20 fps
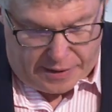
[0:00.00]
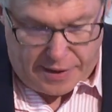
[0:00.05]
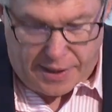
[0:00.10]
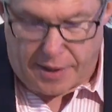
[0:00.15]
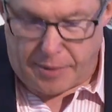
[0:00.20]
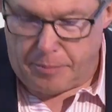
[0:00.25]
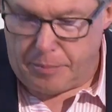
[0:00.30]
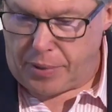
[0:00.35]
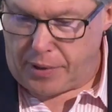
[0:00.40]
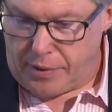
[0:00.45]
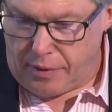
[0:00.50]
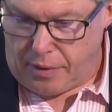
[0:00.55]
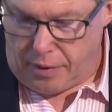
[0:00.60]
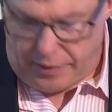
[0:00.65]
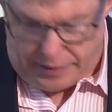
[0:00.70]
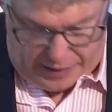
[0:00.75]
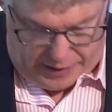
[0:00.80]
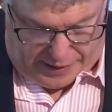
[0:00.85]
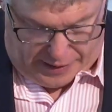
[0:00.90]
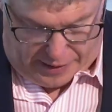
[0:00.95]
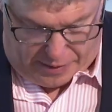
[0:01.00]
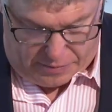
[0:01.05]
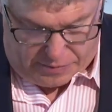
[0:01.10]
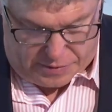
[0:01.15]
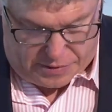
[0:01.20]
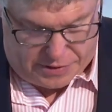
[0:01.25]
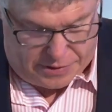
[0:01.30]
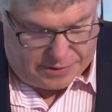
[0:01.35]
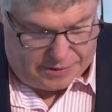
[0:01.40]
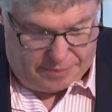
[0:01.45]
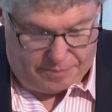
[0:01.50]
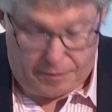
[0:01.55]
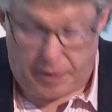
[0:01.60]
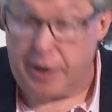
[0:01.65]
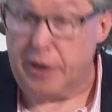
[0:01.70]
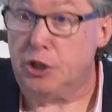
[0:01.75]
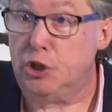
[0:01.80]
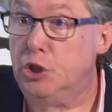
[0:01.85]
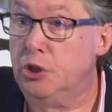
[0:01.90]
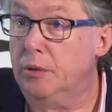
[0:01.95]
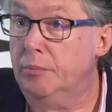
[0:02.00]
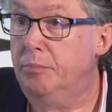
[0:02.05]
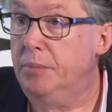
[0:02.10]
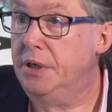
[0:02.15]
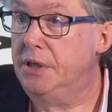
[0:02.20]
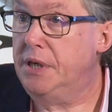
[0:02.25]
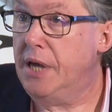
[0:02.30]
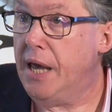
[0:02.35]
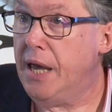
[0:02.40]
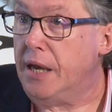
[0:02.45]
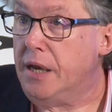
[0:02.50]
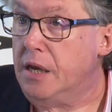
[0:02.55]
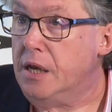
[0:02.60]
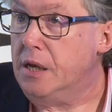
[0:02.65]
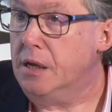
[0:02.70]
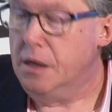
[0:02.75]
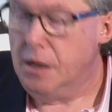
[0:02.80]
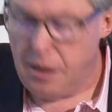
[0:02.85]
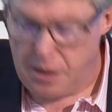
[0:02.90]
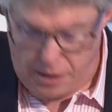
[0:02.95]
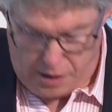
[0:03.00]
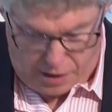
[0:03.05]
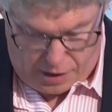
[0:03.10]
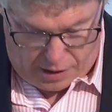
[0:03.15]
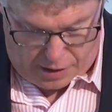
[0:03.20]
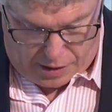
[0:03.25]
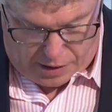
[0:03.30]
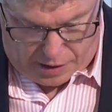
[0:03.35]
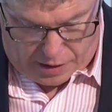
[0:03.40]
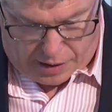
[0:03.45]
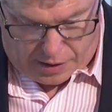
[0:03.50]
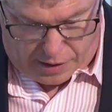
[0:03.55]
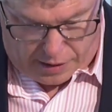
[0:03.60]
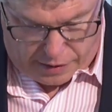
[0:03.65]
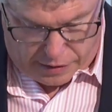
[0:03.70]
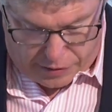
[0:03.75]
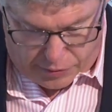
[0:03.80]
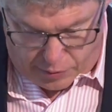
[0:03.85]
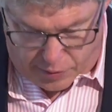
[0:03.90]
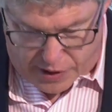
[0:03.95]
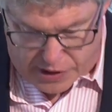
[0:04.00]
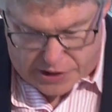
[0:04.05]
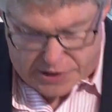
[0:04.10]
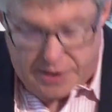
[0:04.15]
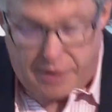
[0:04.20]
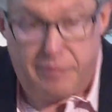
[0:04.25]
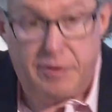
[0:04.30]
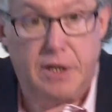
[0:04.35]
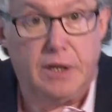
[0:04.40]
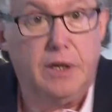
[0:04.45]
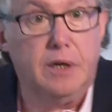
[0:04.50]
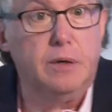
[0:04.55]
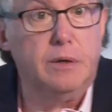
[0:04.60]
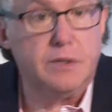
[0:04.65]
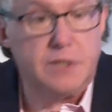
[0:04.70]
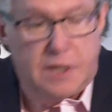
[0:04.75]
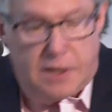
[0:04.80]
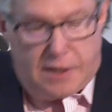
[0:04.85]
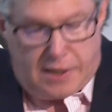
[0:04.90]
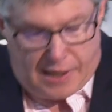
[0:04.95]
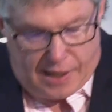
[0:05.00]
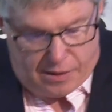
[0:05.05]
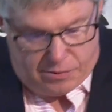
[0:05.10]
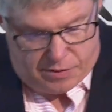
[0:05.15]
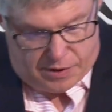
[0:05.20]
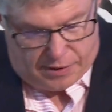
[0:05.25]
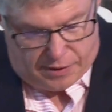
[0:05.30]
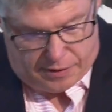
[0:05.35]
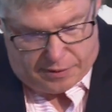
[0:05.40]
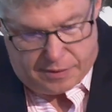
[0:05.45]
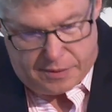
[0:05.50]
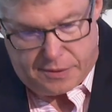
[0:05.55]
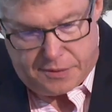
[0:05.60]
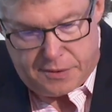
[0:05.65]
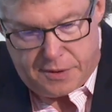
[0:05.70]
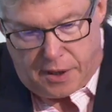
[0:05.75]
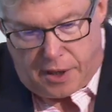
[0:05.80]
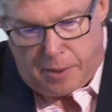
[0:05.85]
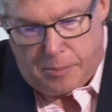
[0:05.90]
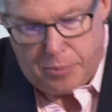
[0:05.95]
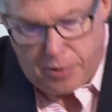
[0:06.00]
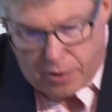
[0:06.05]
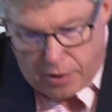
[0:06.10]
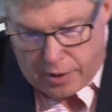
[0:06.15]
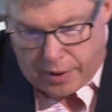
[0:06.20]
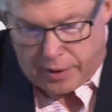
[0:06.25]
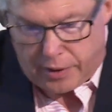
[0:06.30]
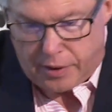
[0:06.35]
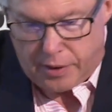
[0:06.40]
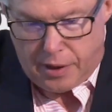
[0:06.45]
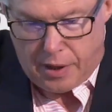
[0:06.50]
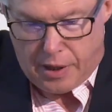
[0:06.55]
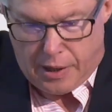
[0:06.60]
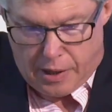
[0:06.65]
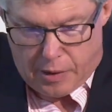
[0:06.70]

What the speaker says: yet by all accounts, I should be dead. 37 years and counting abroad